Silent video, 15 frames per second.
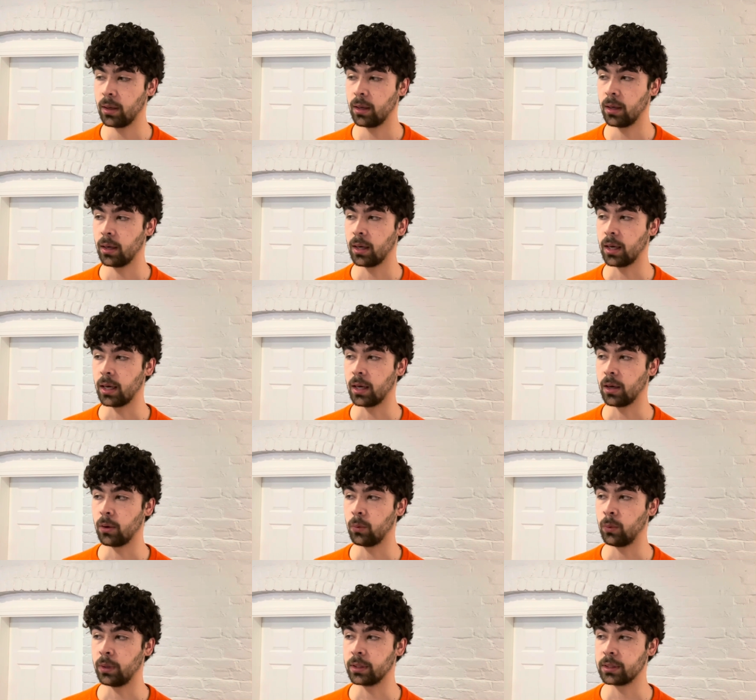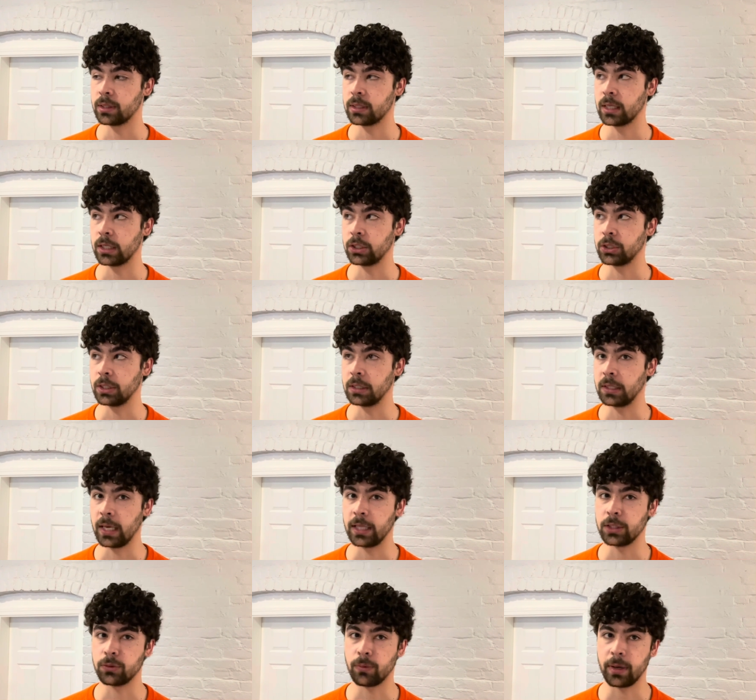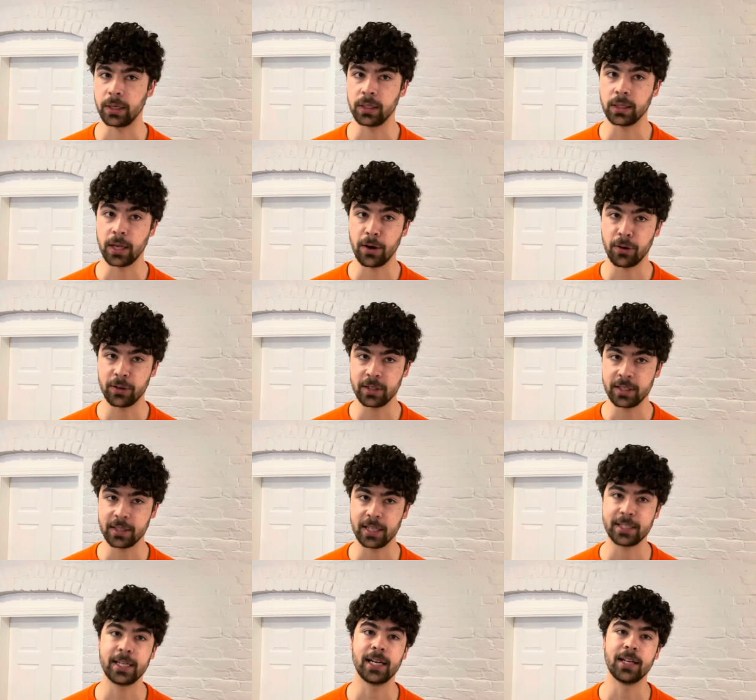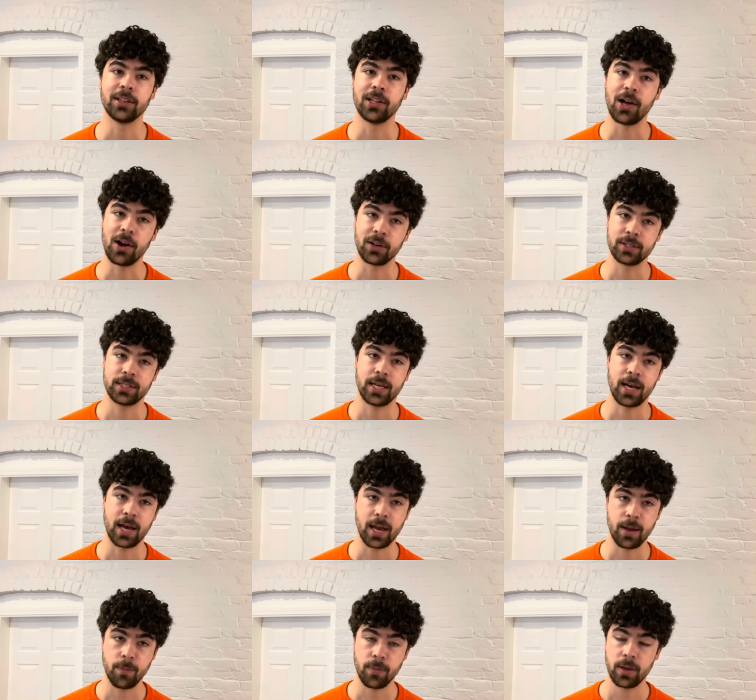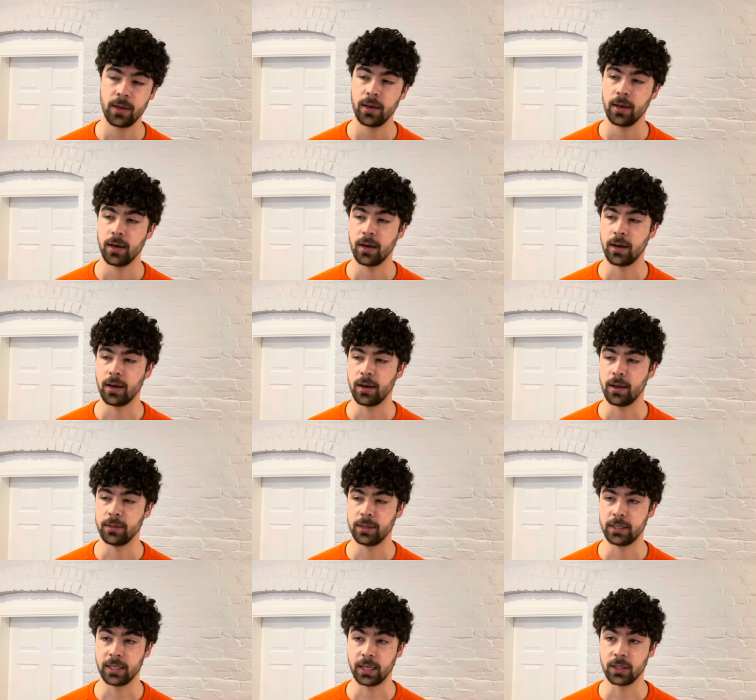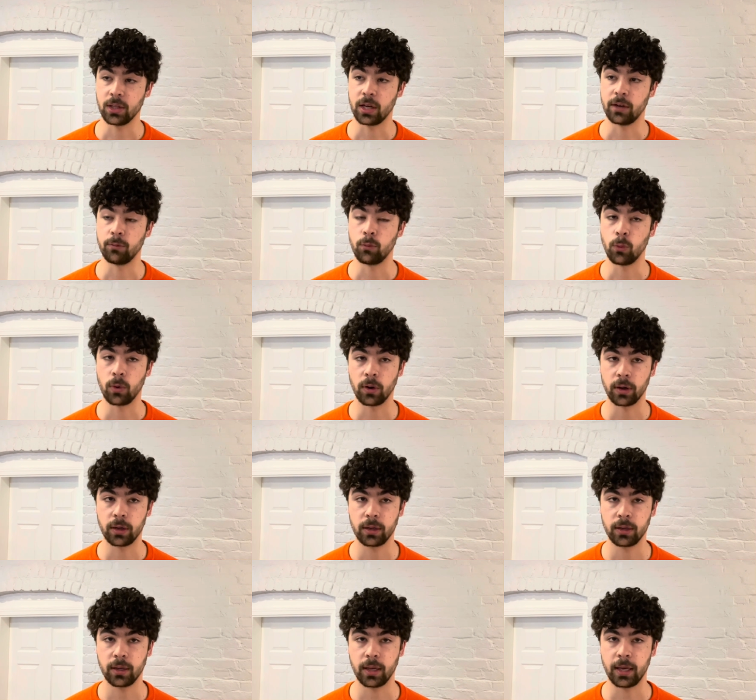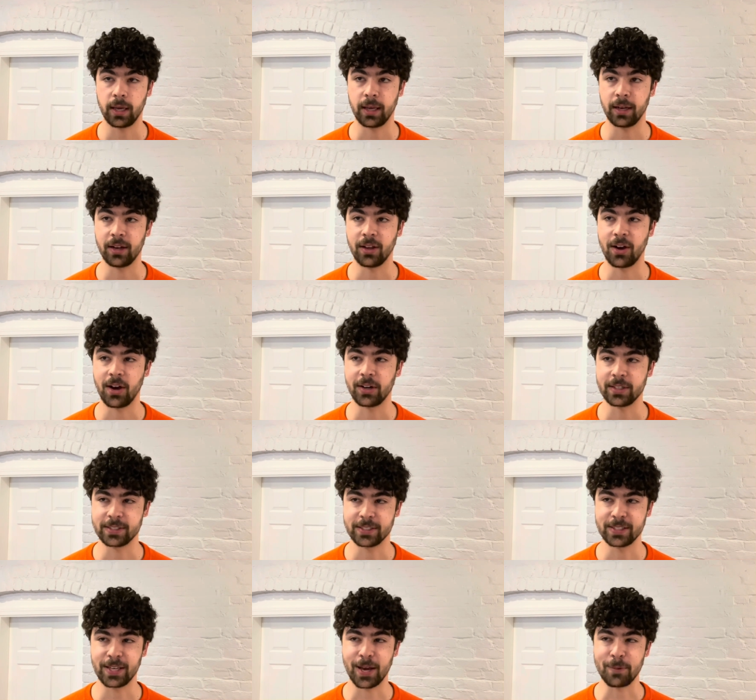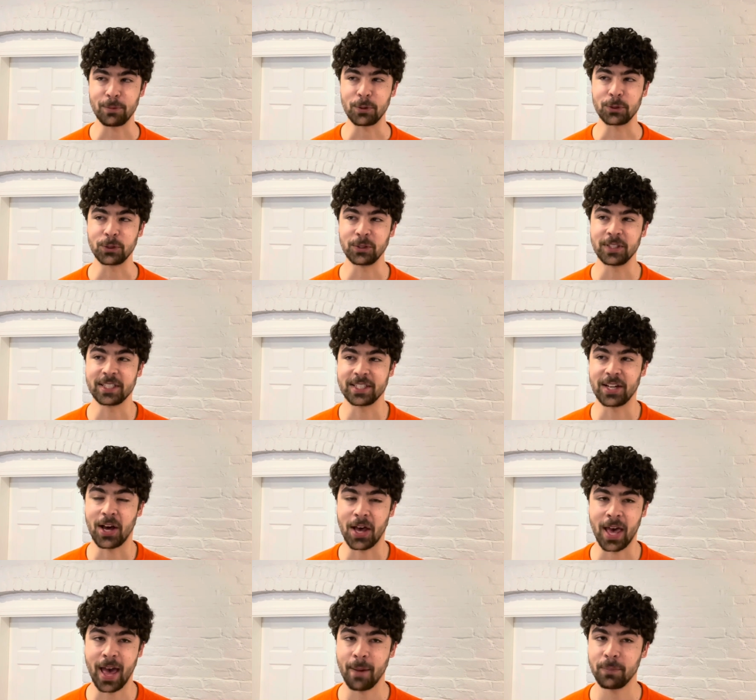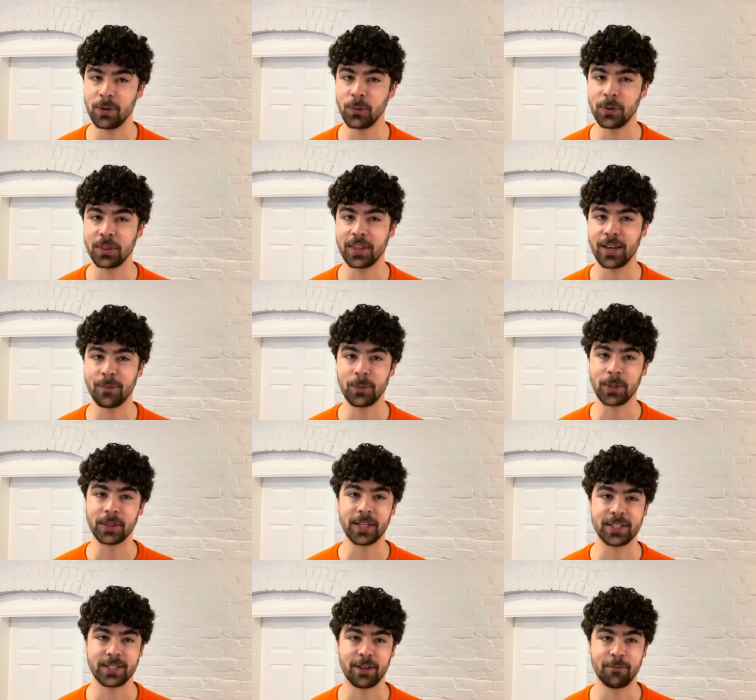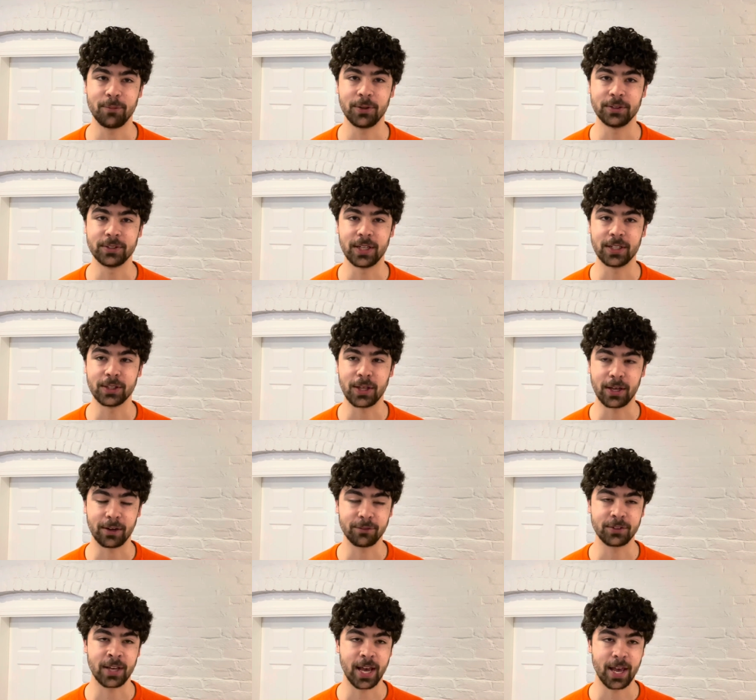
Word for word: uh, with such intense regularity. They take a long time. Uh, they take a lot of work, and honestly, I'm usually just not happy with them unless I put a lot of time